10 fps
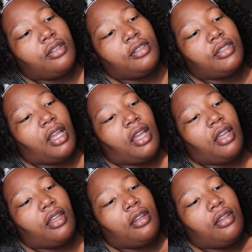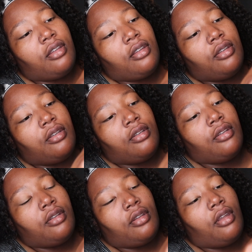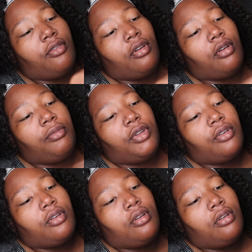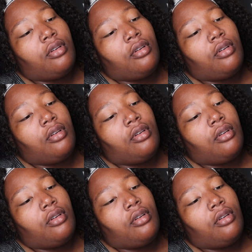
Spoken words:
side of your computer